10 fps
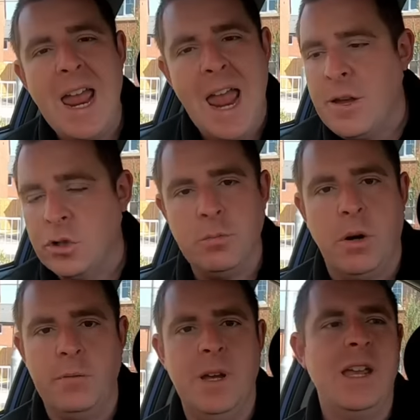It, doesn't
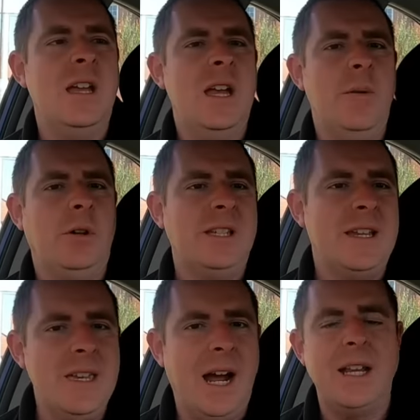bother me because it's
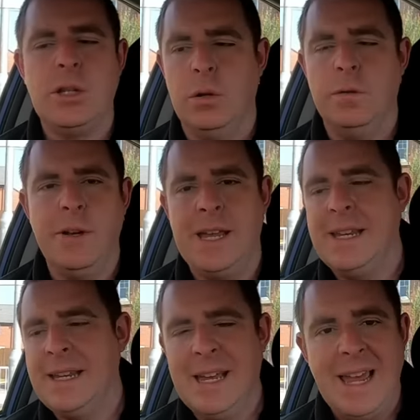a nice old
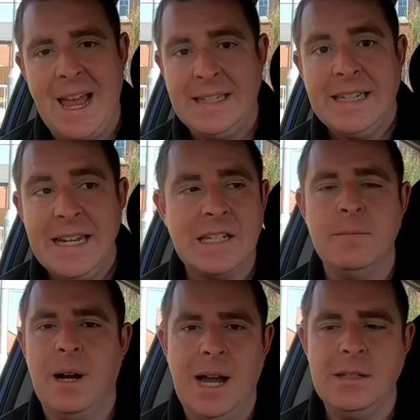thing, a decent
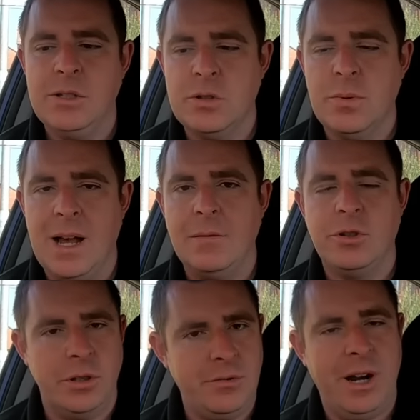mileage as well. It was
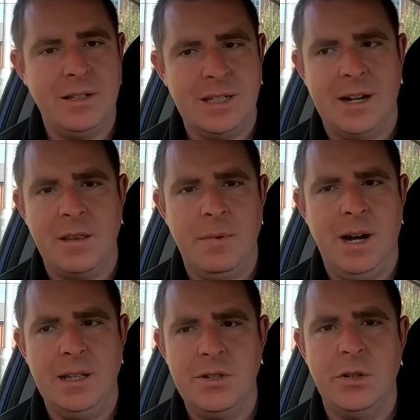on the right side of the
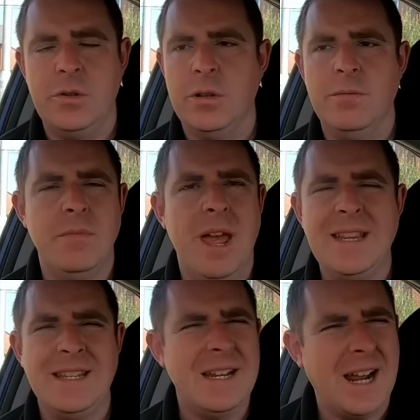mileage. You know, done
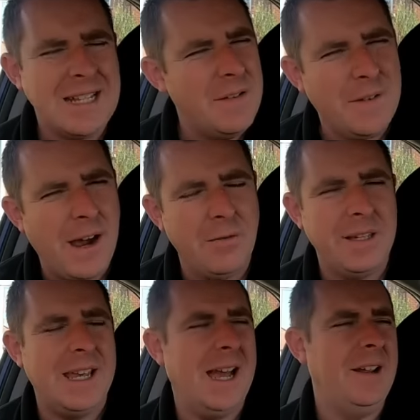80, 95, I
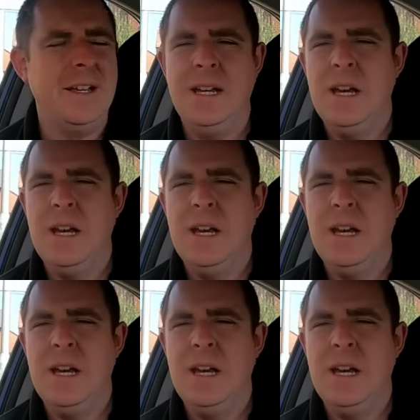think it had.